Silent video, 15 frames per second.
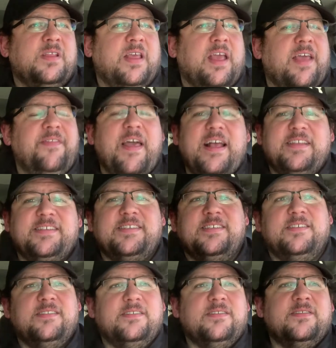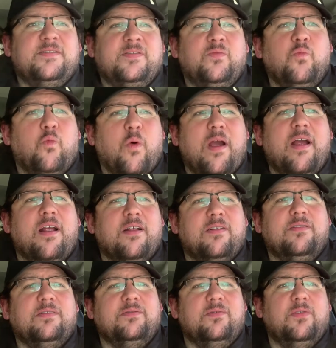And that's where
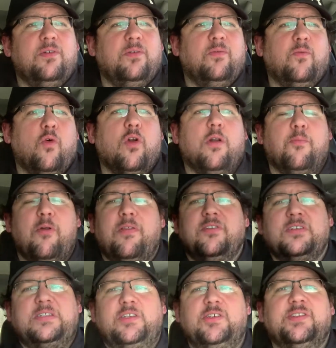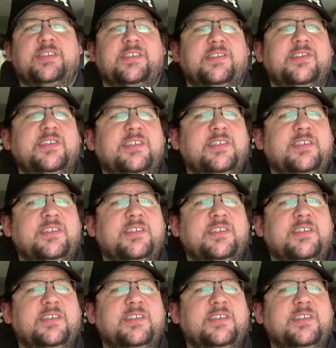Warner Brothers loses.